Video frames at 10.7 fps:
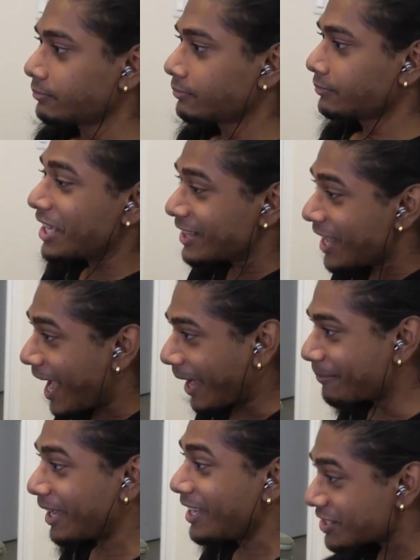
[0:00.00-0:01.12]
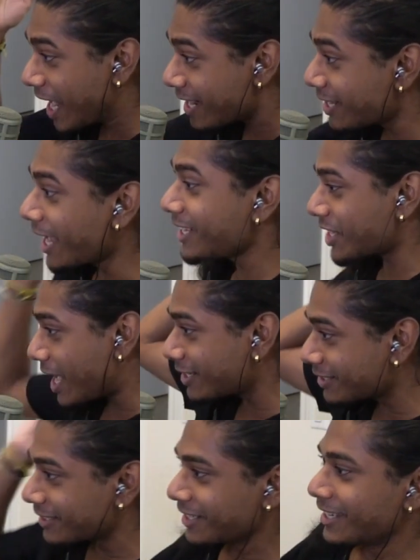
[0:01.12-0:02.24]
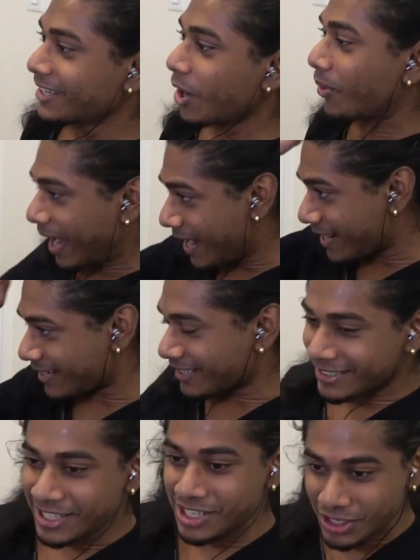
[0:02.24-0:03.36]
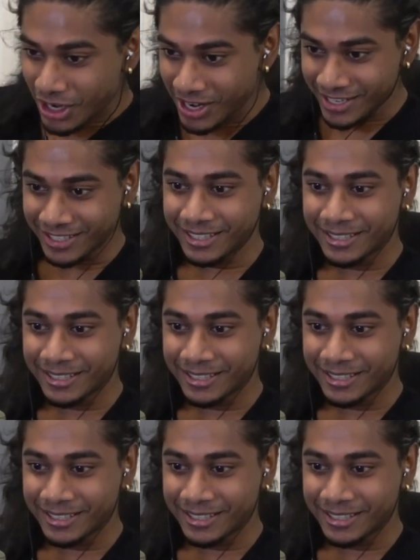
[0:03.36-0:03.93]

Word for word: he said that. He said, he said, okay, this is good.